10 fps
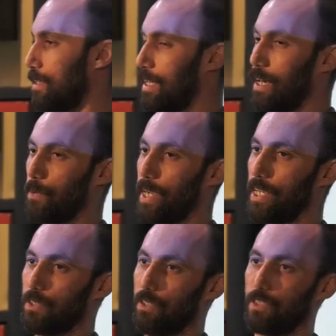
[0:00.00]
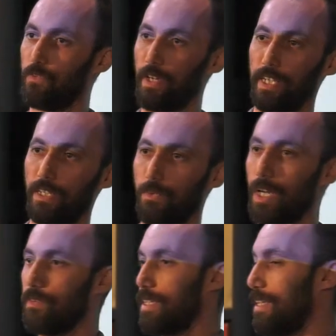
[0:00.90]
outrage or it's funny or
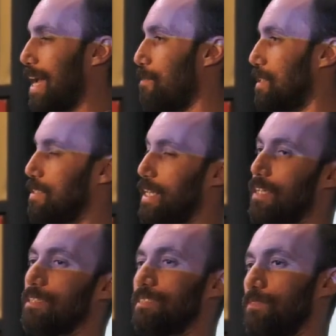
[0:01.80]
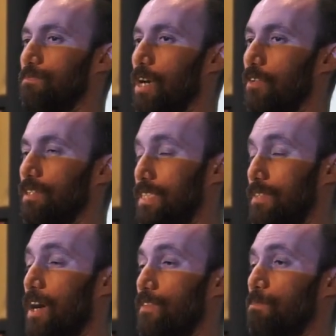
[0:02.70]
whatever that happens in that
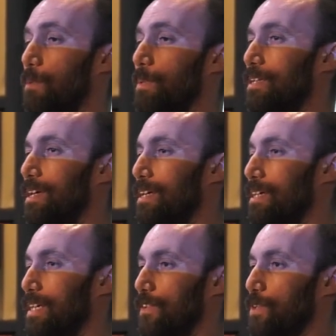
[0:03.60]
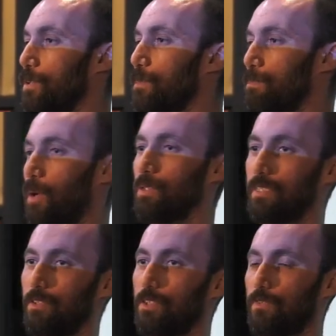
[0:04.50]
Steve Harvey moment, if you don't post
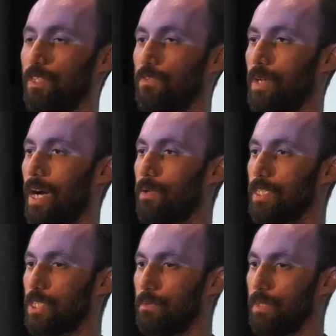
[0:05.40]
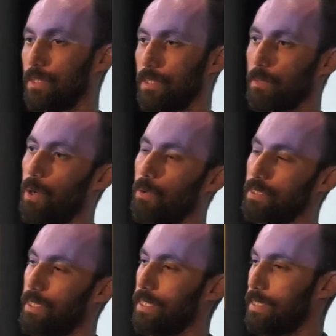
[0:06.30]
in those first few hours, your
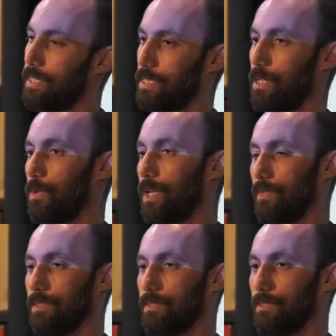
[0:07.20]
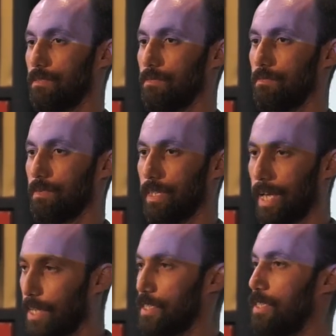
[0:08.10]
post the next day is irrelevant, like
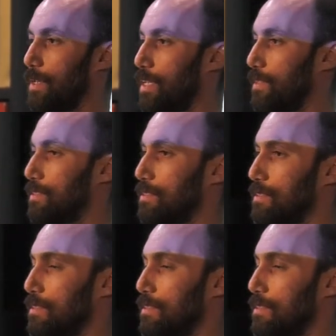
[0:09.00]
actually irrelevant.